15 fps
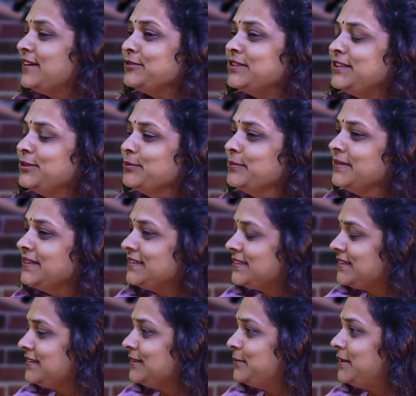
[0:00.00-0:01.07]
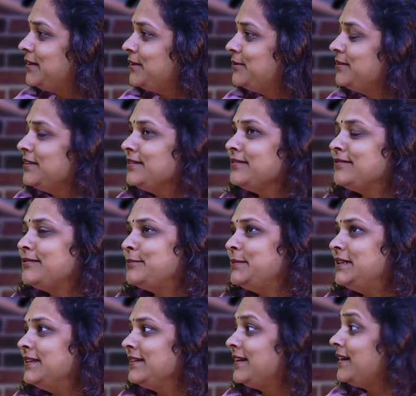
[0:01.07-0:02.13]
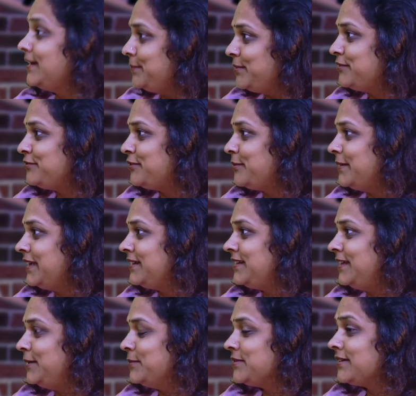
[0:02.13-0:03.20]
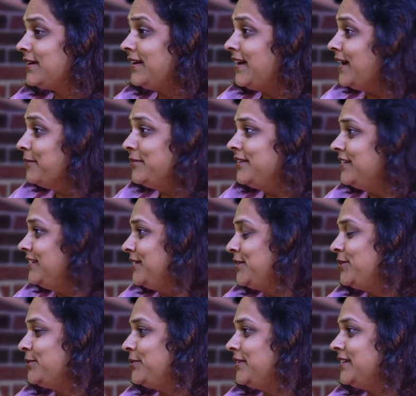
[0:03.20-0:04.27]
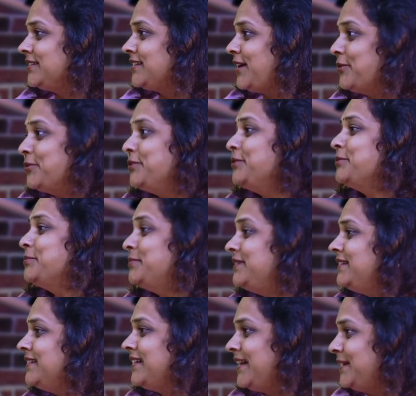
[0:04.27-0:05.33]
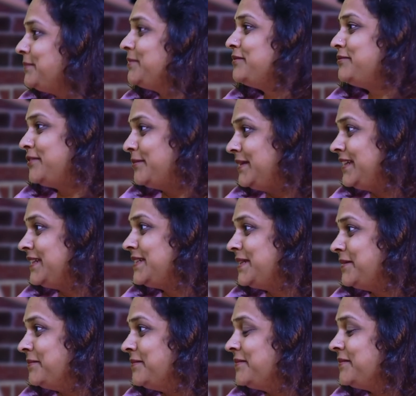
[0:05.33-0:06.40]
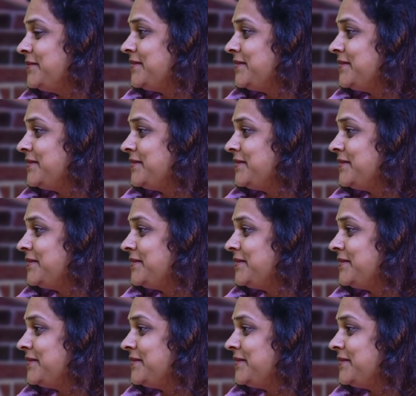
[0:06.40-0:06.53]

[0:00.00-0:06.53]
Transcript: Now that you mentioned about, building a high-performing teams, I'm really curious. How do you build a high-performing team?